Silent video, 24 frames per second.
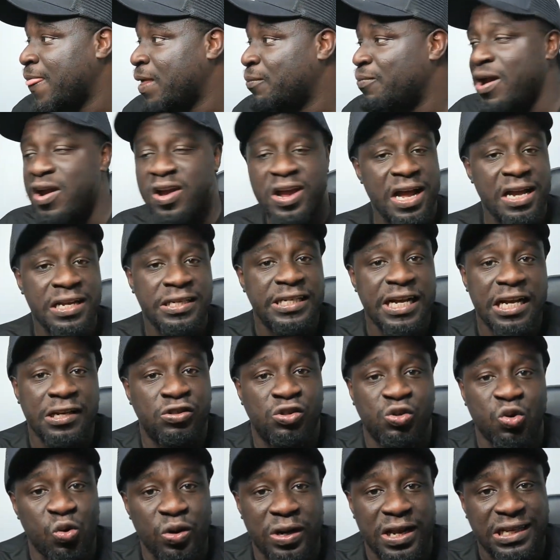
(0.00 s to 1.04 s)
But you can't just
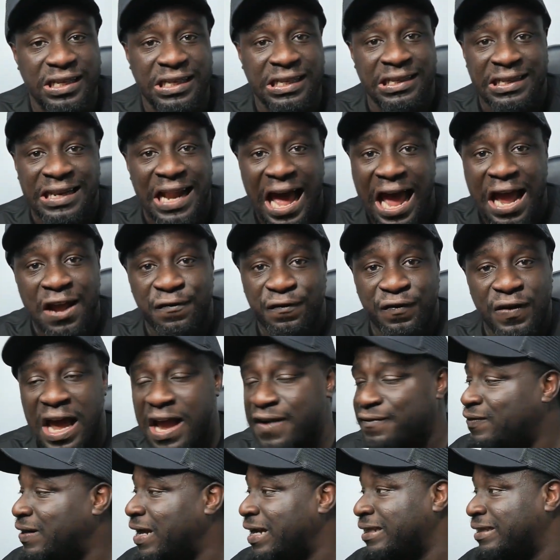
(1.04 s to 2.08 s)
do it live
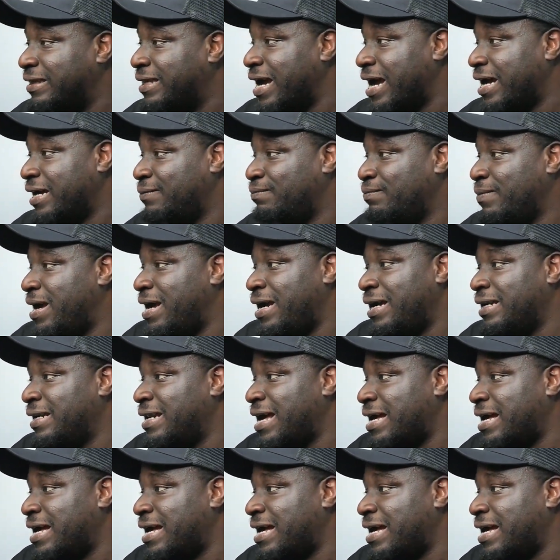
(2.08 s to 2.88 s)
like that, man.